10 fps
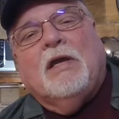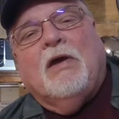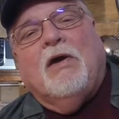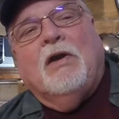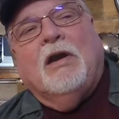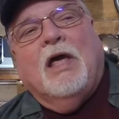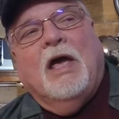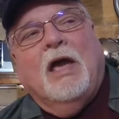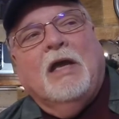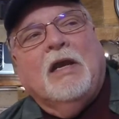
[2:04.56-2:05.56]

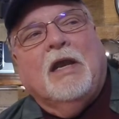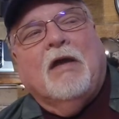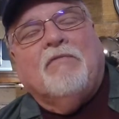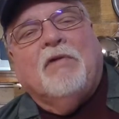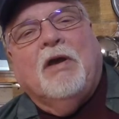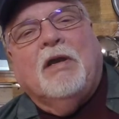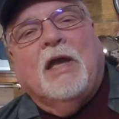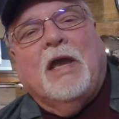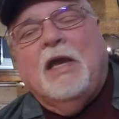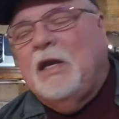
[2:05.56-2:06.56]
online and I found a
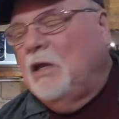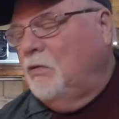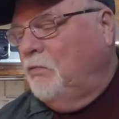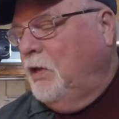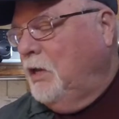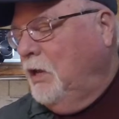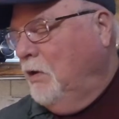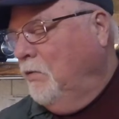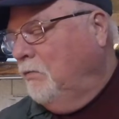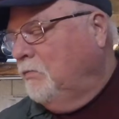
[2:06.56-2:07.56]
handheld
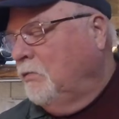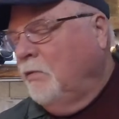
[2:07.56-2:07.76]
radio,